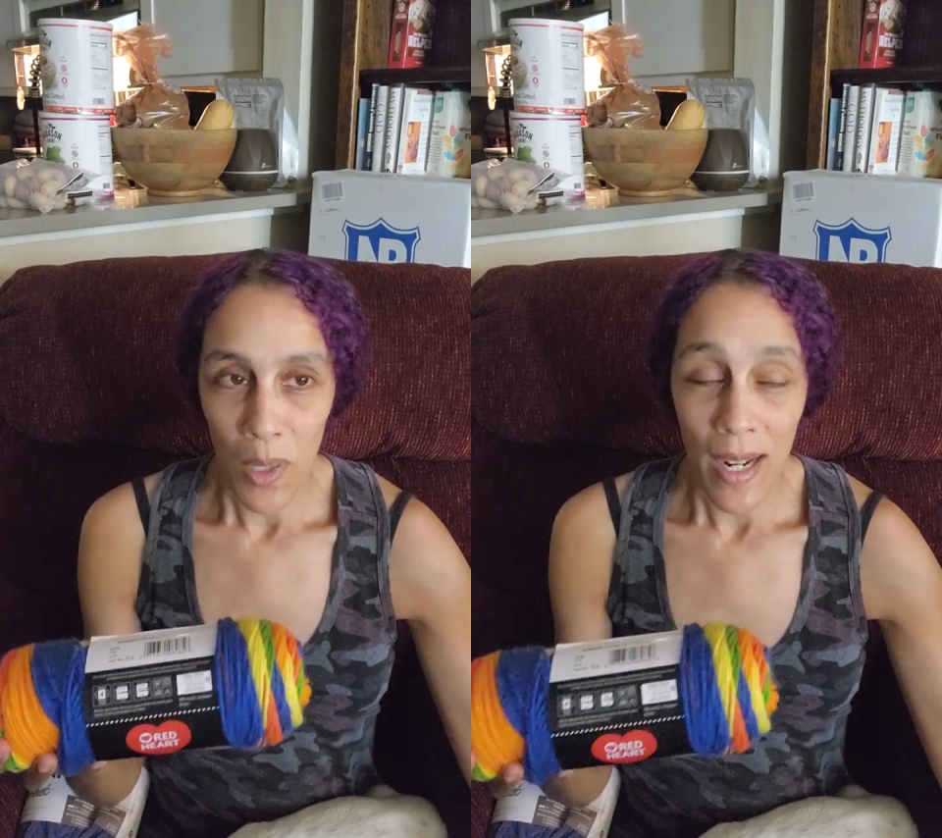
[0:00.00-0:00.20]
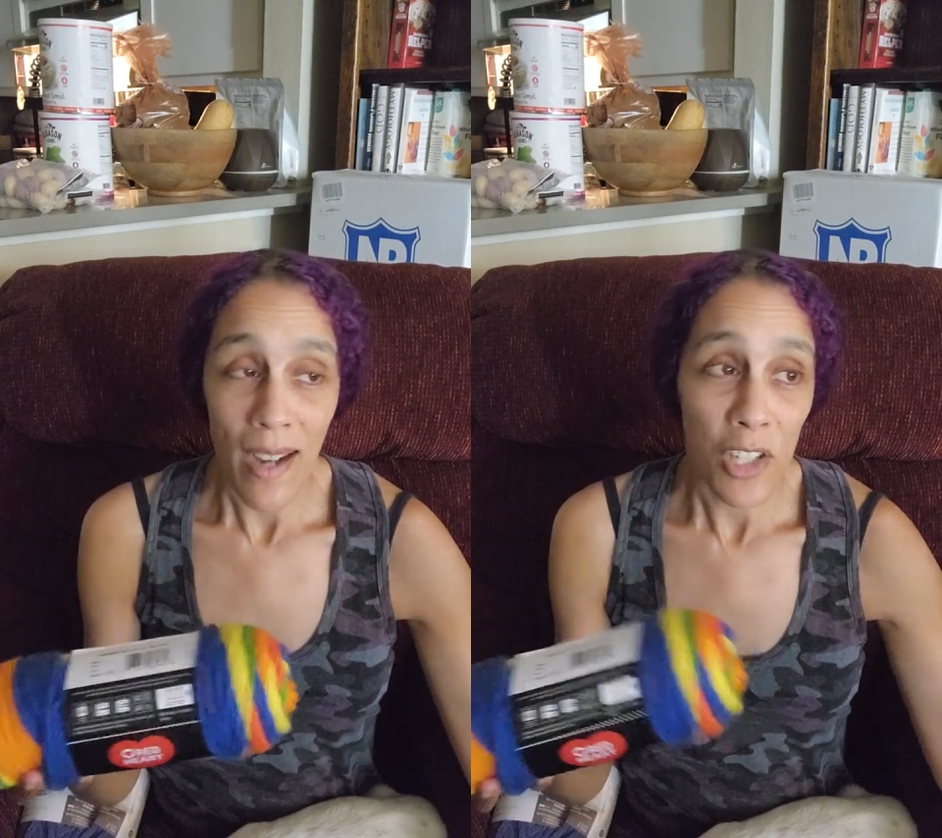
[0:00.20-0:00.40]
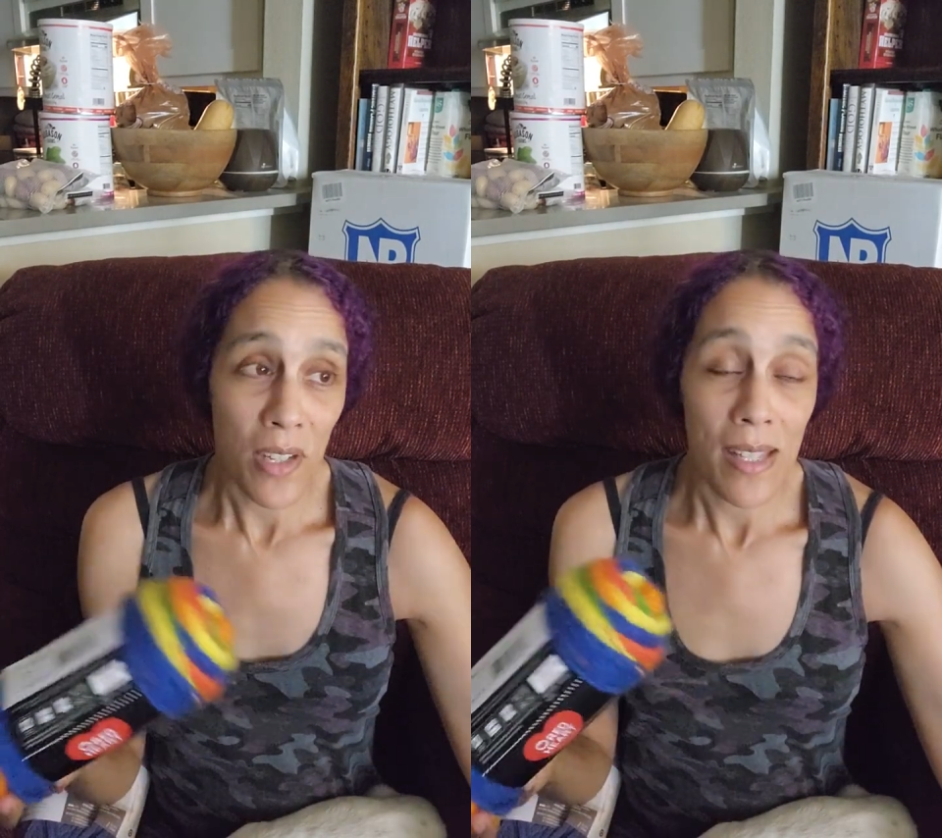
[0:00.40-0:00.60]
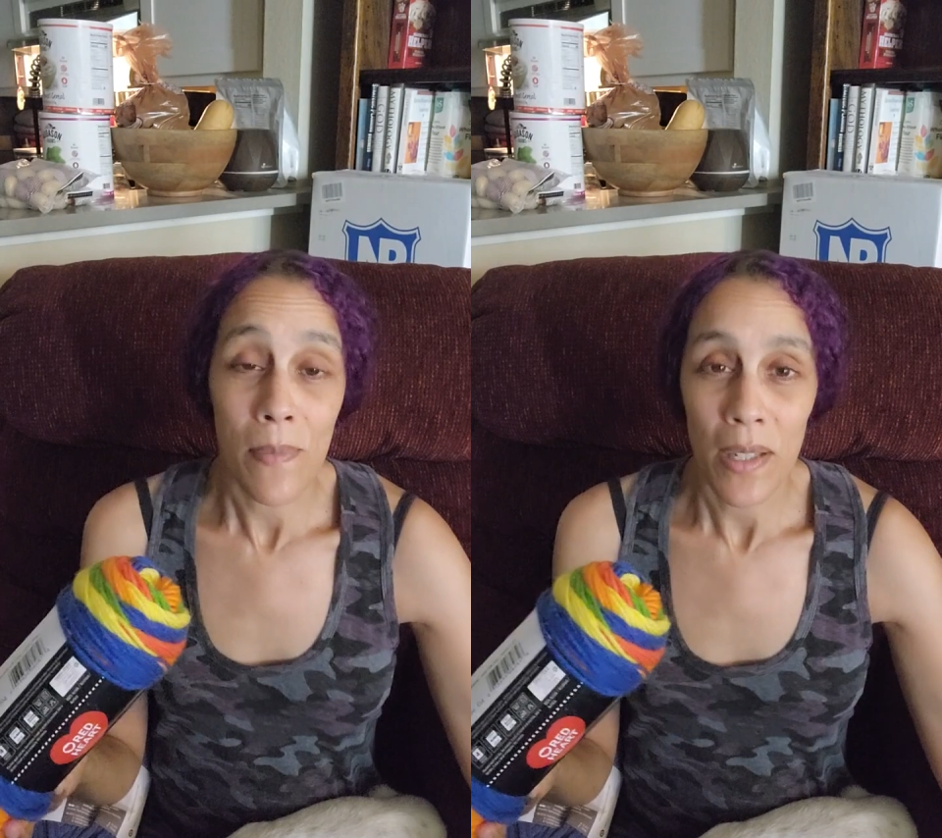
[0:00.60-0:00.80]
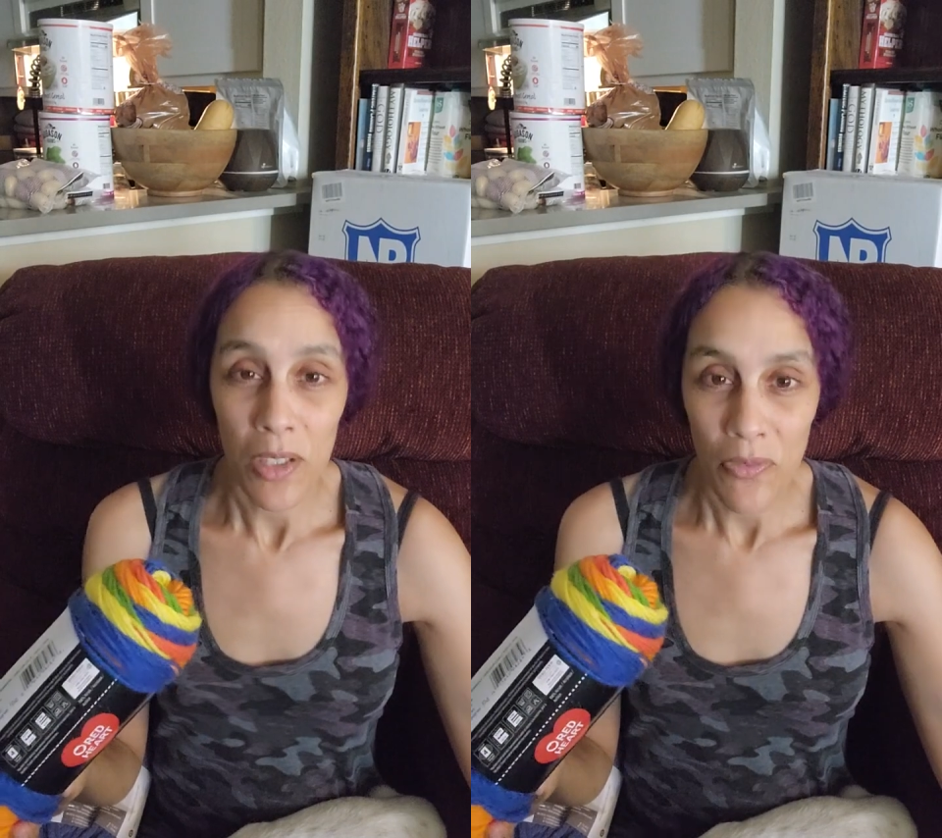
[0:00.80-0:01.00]
And actually, as a
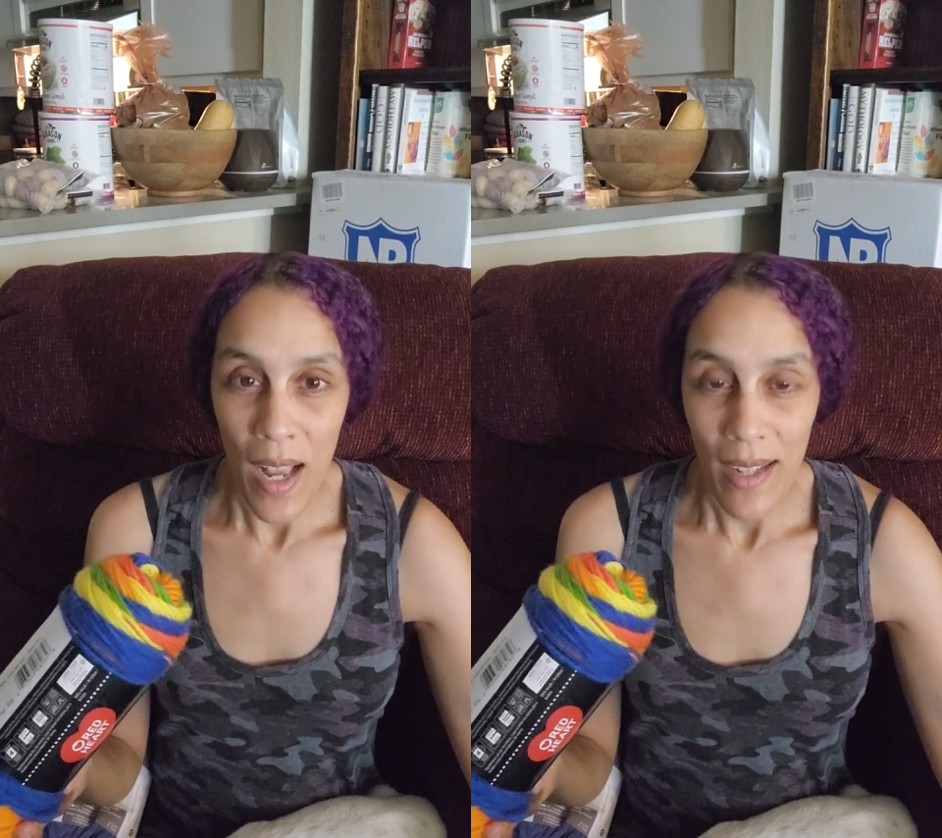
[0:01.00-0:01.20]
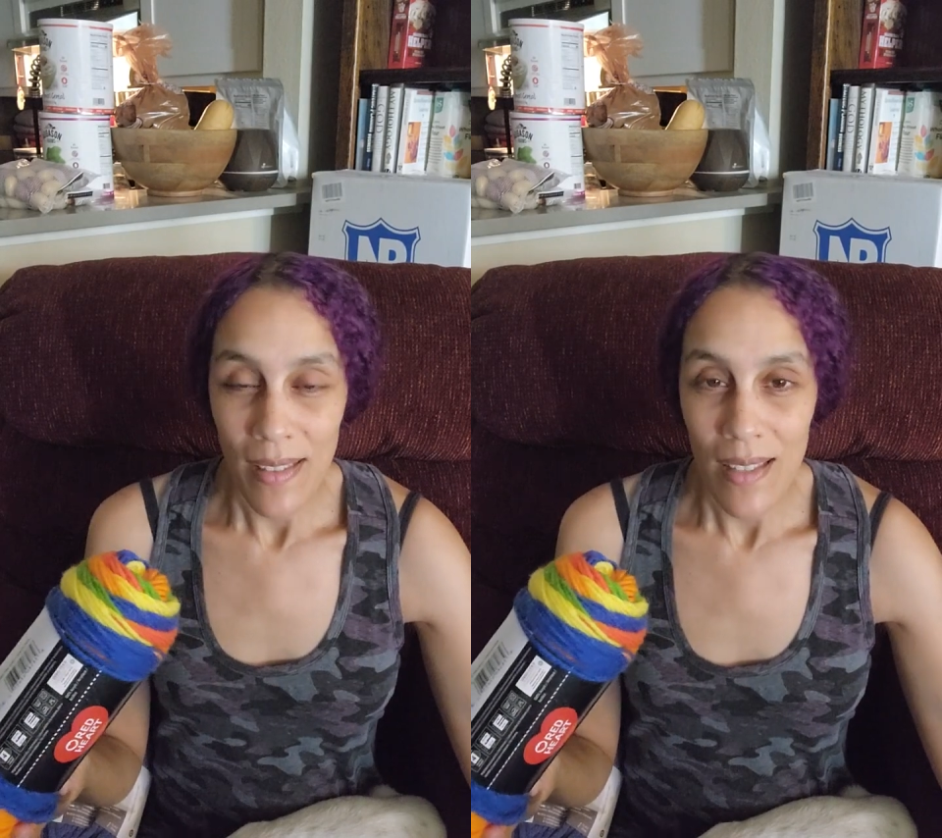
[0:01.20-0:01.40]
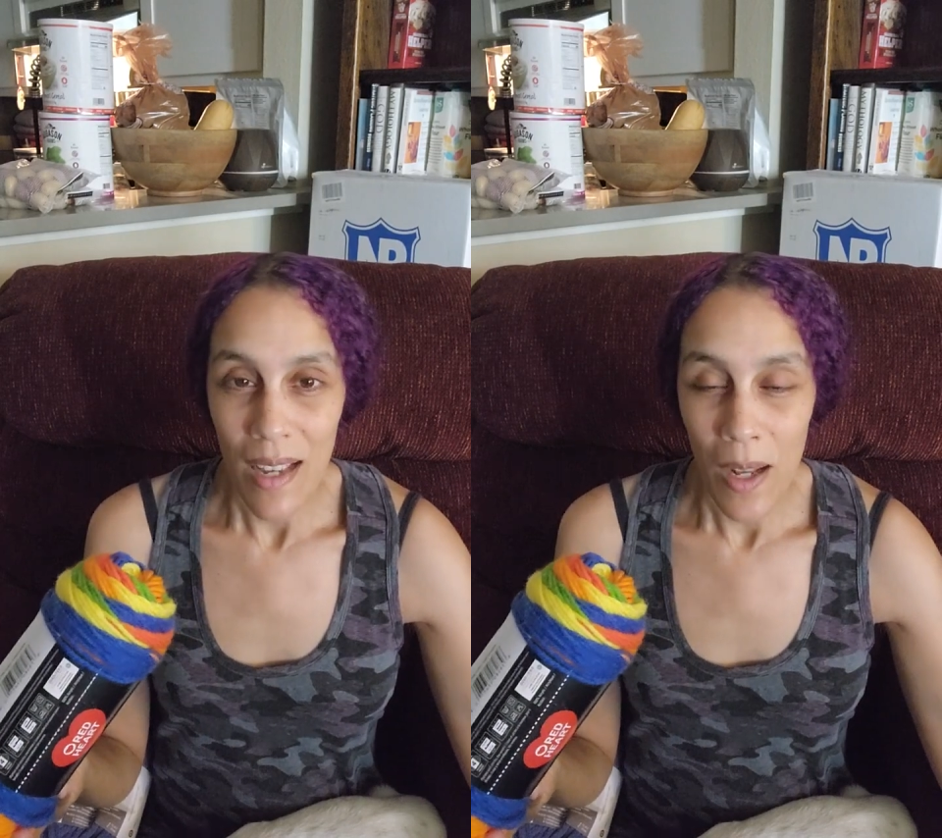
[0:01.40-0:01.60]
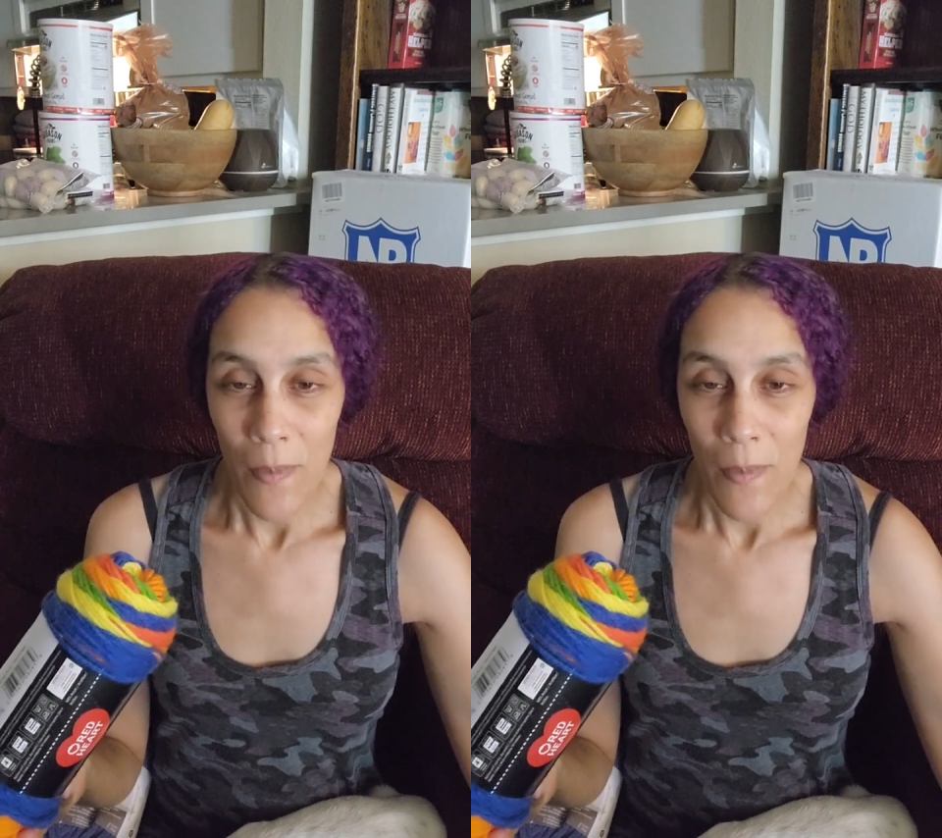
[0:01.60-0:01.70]
matter of fact,